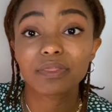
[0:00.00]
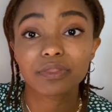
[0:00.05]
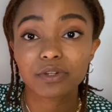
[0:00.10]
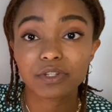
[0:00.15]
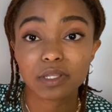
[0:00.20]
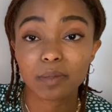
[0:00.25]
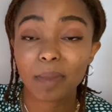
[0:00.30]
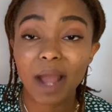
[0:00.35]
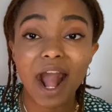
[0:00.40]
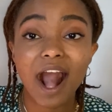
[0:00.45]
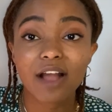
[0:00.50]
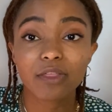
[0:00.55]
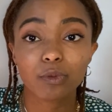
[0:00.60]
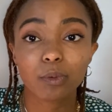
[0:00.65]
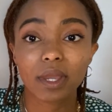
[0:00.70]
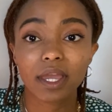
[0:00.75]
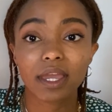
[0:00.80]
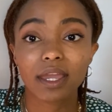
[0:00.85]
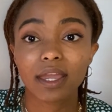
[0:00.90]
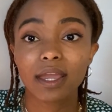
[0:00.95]
there's a
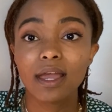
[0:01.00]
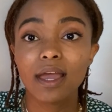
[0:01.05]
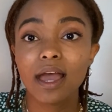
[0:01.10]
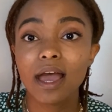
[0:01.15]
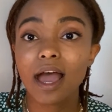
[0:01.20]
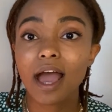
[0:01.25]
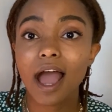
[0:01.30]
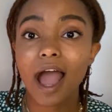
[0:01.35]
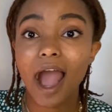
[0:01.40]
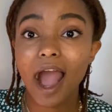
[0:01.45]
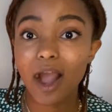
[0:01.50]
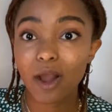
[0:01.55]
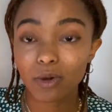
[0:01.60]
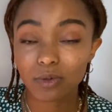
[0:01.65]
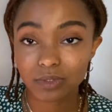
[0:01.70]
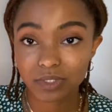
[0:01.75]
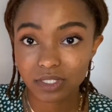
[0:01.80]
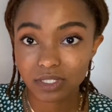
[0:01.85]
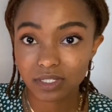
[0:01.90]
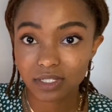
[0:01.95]
pathway
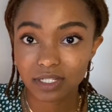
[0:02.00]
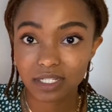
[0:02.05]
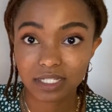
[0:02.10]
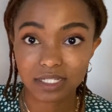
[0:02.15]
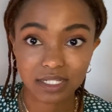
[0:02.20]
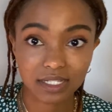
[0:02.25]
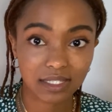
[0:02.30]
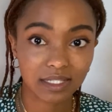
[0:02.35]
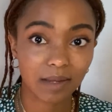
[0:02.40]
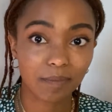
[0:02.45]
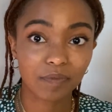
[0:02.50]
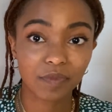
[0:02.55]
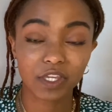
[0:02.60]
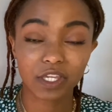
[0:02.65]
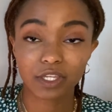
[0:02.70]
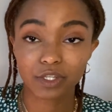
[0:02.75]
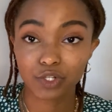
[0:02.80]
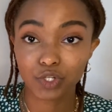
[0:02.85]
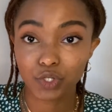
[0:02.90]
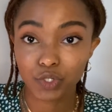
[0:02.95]
out into
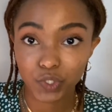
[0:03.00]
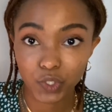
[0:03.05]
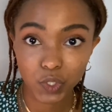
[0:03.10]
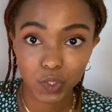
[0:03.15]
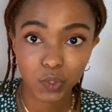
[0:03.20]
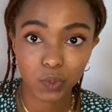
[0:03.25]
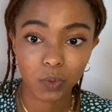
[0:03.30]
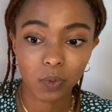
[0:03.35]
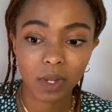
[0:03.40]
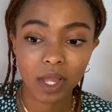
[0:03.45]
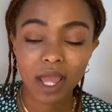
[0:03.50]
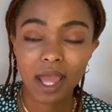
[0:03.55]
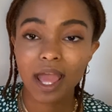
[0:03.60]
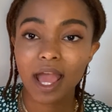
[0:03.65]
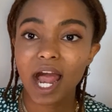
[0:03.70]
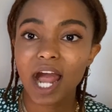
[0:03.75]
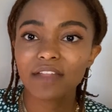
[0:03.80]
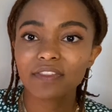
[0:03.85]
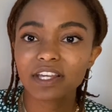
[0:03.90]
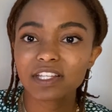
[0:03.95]
something new.
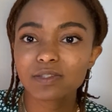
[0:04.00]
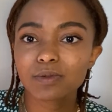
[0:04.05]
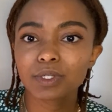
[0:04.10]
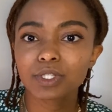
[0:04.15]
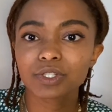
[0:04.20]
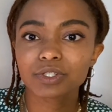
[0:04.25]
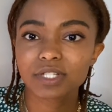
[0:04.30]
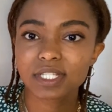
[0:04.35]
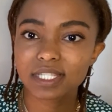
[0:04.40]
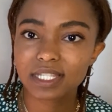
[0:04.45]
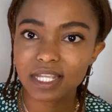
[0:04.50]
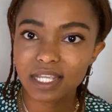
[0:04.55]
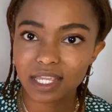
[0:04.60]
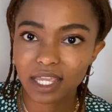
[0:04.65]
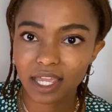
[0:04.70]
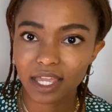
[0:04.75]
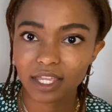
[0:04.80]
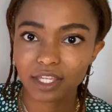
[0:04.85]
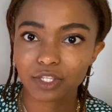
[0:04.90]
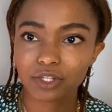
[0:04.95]
And that's what you're
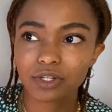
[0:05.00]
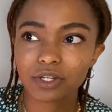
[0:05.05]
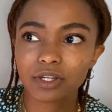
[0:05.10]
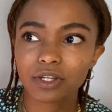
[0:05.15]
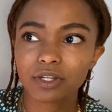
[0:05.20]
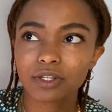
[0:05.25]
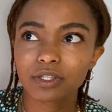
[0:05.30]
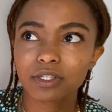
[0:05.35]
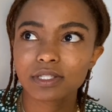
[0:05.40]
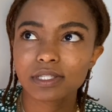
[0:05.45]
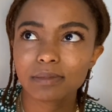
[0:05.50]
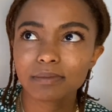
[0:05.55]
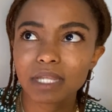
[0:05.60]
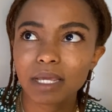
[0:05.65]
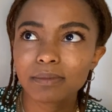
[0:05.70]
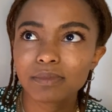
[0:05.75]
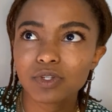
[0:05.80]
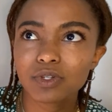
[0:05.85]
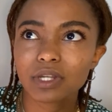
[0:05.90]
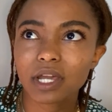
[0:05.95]
seeking.
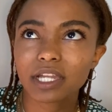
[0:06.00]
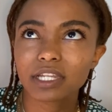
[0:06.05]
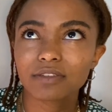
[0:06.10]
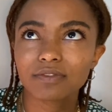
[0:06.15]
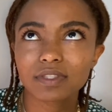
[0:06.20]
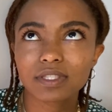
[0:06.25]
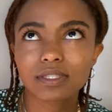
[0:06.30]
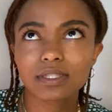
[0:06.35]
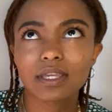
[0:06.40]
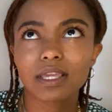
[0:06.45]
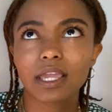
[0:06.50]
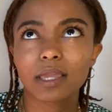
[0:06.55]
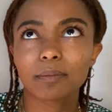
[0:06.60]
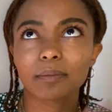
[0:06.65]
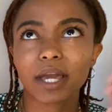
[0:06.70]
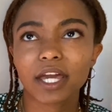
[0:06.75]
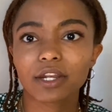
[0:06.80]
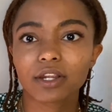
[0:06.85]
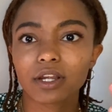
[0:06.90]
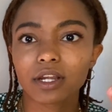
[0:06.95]
Sometimes you're not even seeking
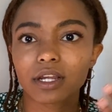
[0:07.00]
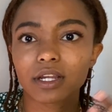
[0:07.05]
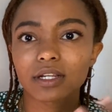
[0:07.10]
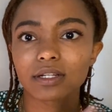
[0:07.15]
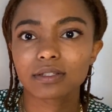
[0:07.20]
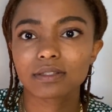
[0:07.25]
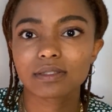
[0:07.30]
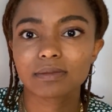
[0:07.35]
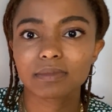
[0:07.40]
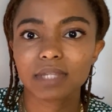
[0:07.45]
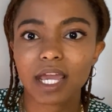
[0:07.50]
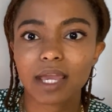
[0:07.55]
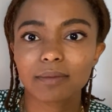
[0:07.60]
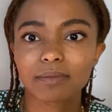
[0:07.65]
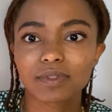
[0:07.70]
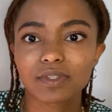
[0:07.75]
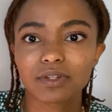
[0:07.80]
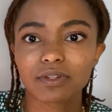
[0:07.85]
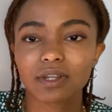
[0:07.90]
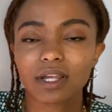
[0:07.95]
better.
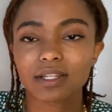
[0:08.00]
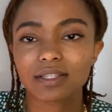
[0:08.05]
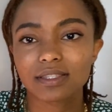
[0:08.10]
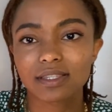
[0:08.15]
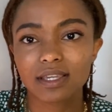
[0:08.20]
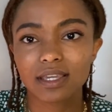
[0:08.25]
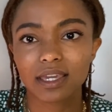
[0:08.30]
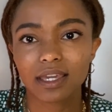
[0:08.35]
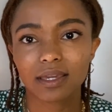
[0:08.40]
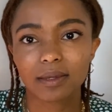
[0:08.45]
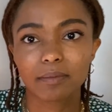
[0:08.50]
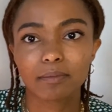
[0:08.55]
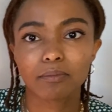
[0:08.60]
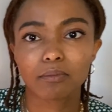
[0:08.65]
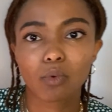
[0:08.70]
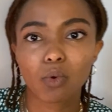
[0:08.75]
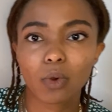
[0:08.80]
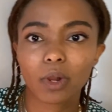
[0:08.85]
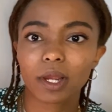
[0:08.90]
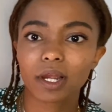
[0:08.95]
Sometimes you're not seeking
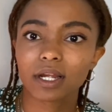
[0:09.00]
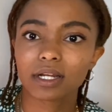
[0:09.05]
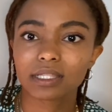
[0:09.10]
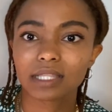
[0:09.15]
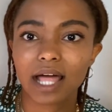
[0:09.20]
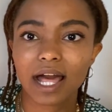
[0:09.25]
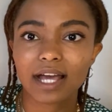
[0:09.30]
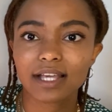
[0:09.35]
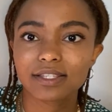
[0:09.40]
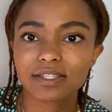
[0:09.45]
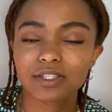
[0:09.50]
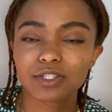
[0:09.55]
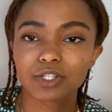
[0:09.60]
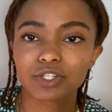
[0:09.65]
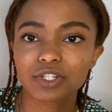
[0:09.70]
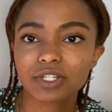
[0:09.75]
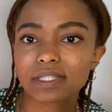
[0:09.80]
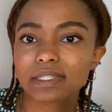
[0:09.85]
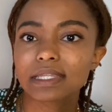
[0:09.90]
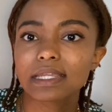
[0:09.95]
more or less. You're
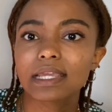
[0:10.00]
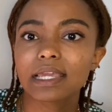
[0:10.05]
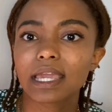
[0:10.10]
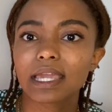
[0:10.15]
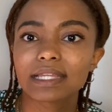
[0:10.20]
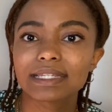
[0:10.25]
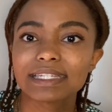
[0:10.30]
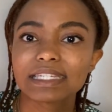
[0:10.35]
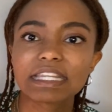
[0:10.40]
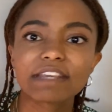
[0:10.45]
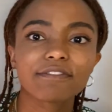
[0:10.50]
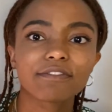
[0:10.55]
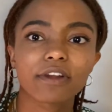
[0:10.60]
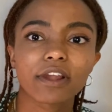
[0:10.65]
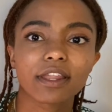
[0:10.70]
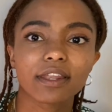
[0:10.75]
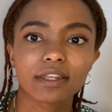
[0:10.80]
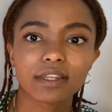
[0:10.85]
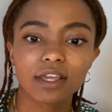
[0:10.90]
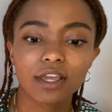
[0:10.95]
just seeking
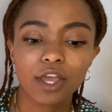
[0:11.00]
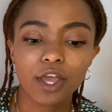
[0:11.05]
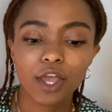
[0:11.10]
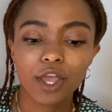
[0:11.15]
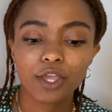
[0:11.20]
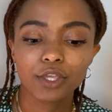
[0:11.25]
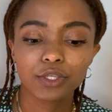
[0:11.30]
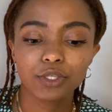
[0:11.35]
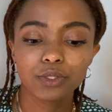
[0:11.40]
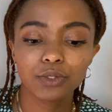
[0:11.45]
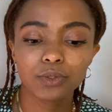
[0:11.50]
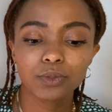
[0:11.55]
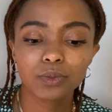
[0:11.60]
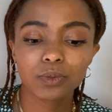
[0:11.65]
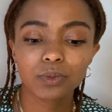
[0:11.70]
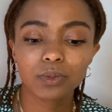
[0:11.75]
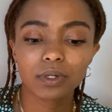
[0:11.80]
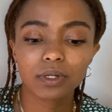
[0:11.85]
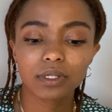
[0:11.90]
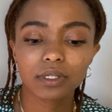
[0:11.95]
different.
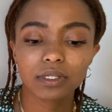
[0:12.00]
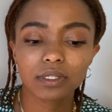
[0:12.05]
You